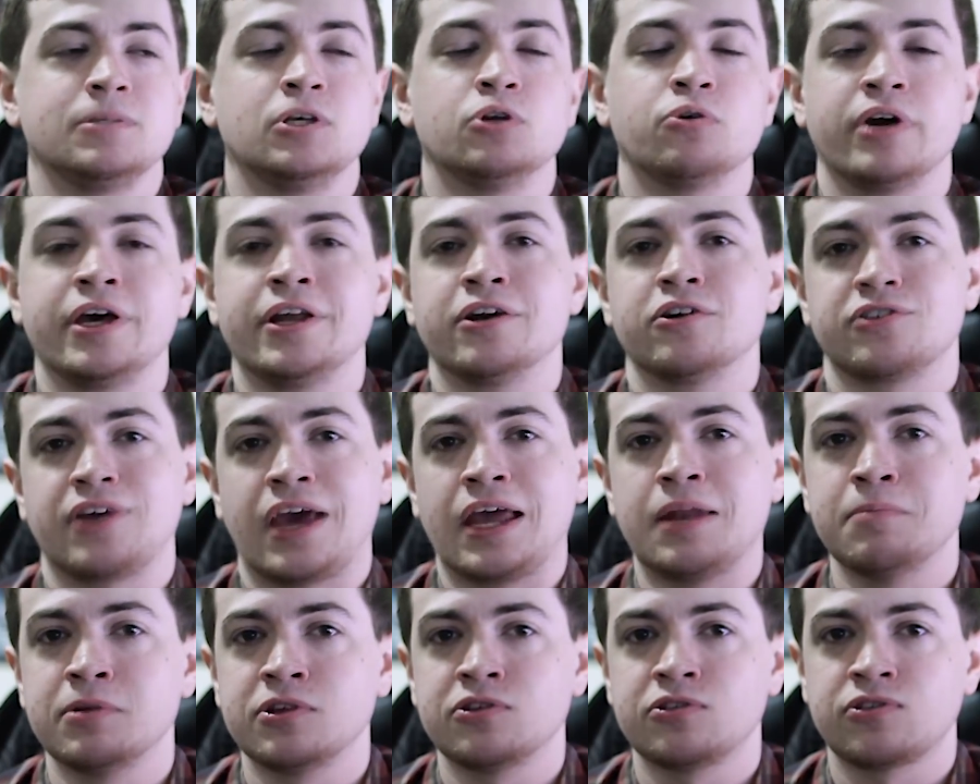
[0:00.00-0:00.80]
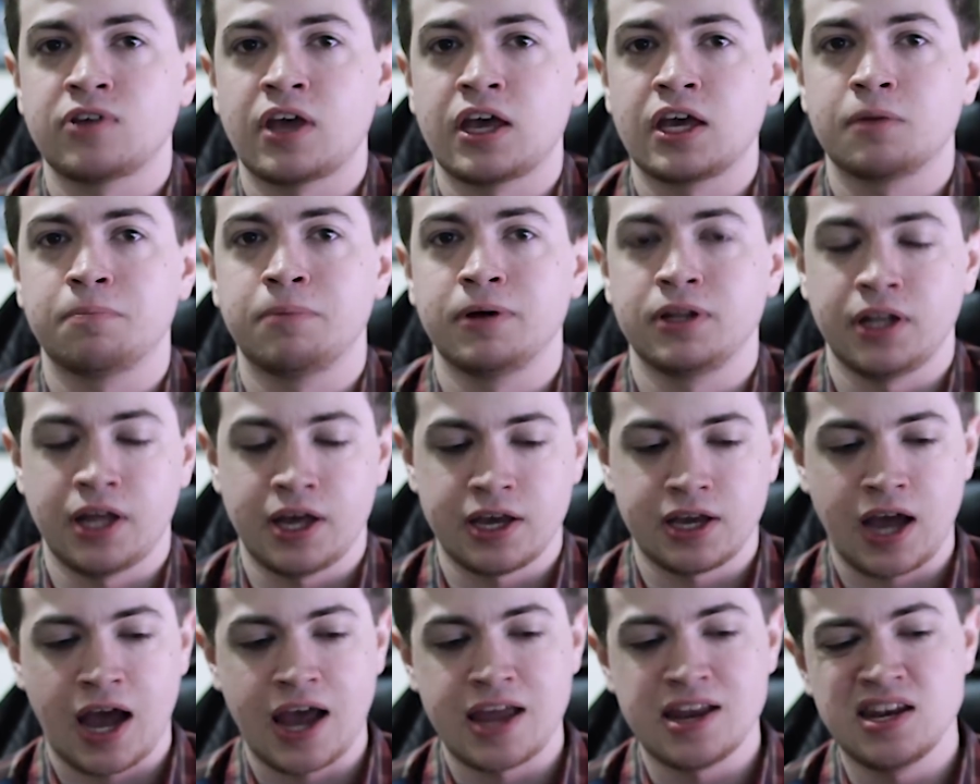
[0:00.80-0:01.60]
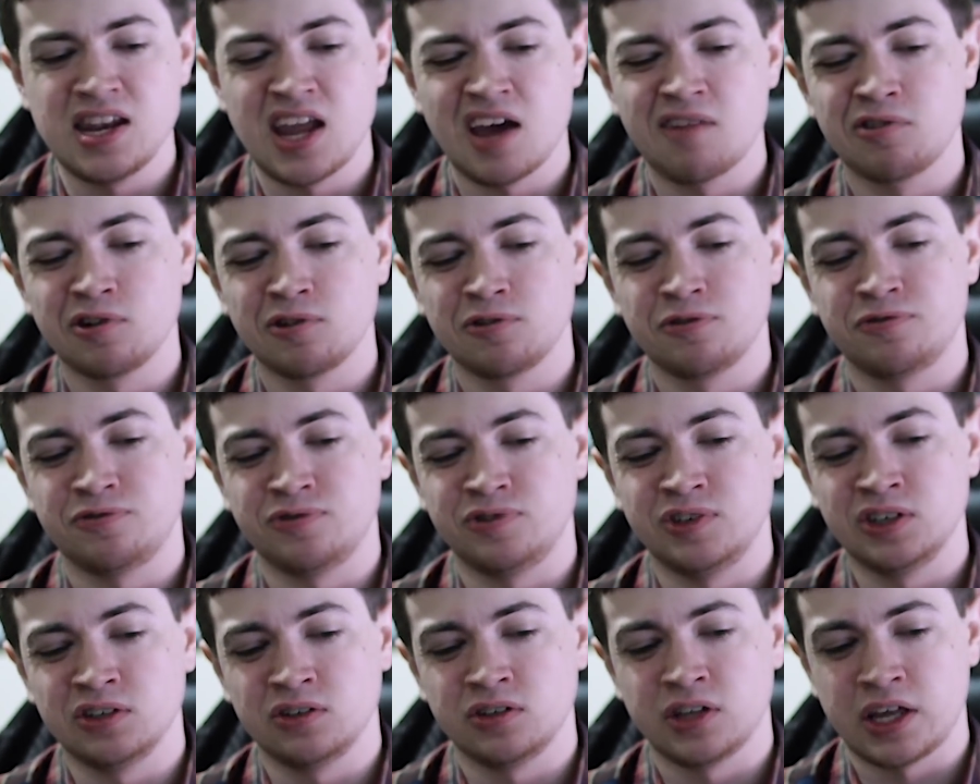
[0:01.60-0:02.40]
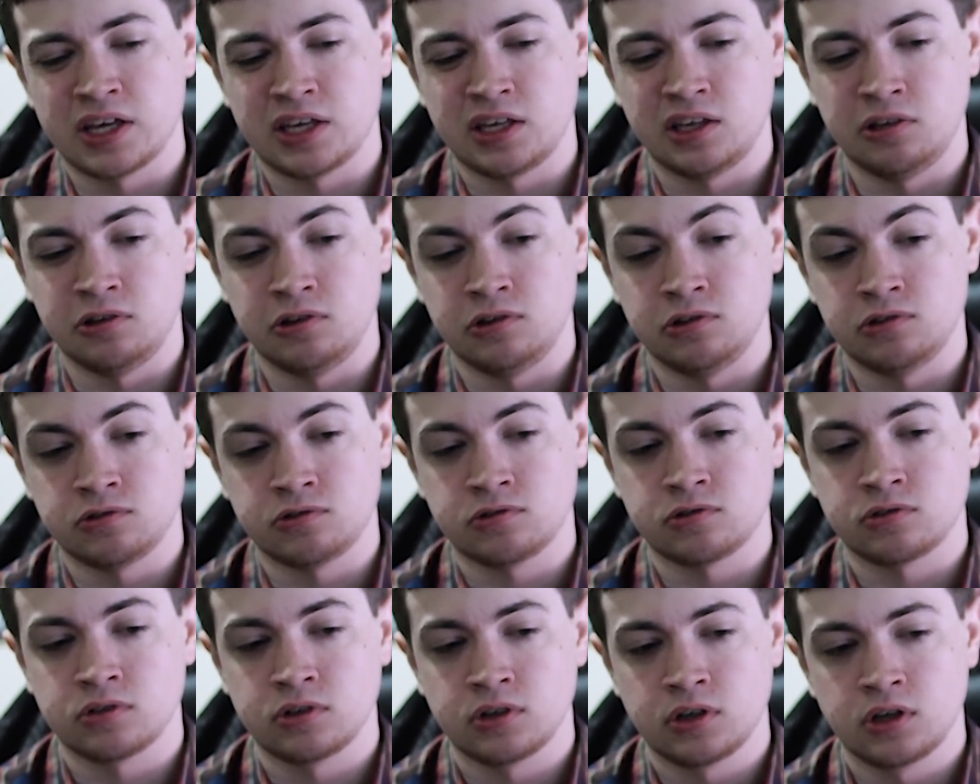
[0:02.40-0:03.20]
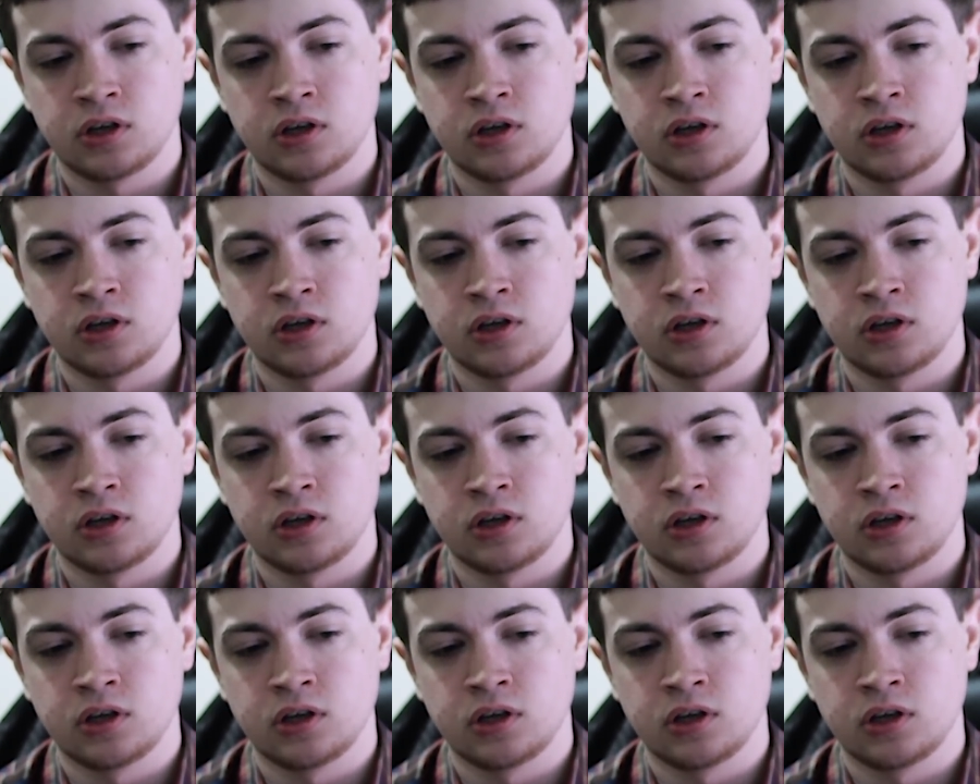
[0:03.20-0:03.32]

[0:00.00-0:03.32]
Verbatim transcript: you know, entertainment's sake, but like I never feel like he's